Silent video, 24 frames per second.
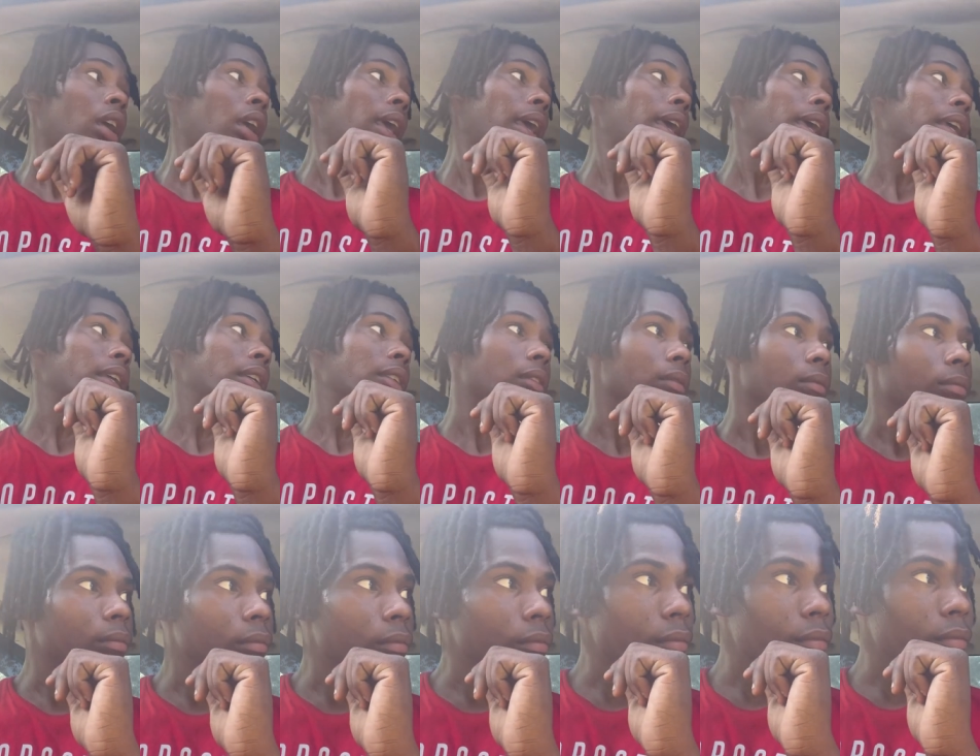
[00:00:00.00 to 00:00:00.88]
it's,
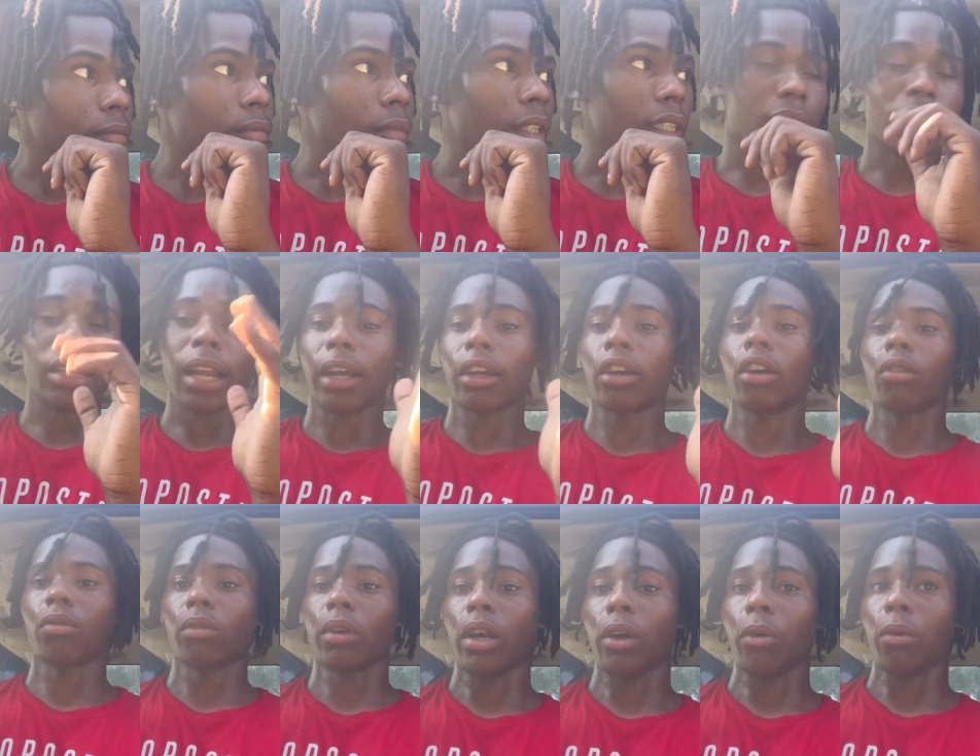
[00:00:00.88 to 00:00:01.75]
it's not gonna
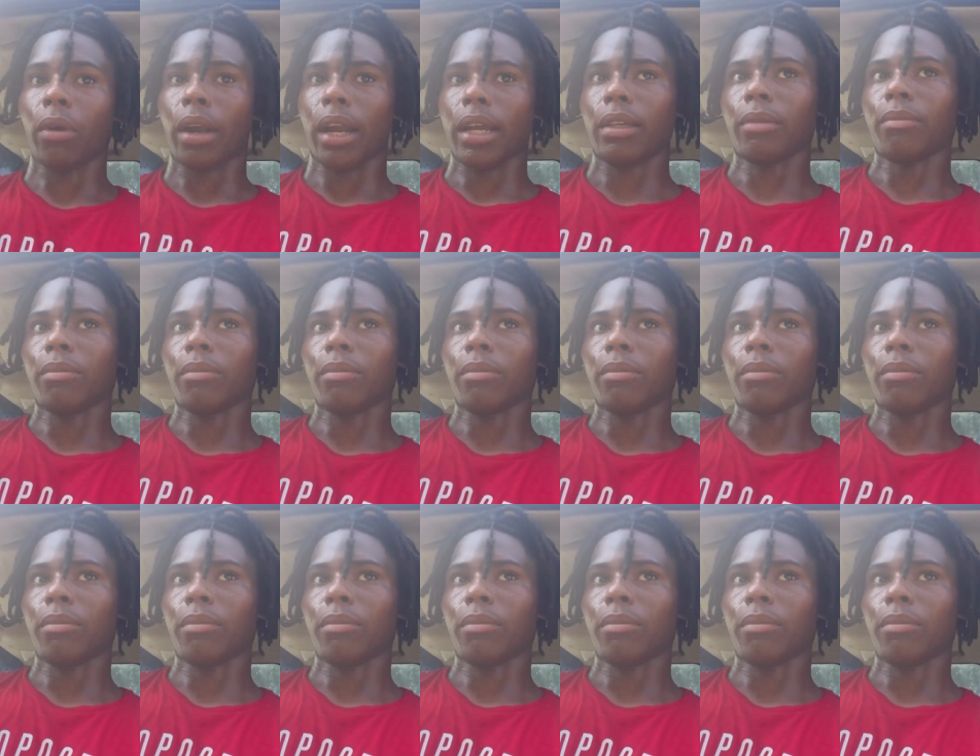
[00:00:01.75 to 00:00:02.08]
run right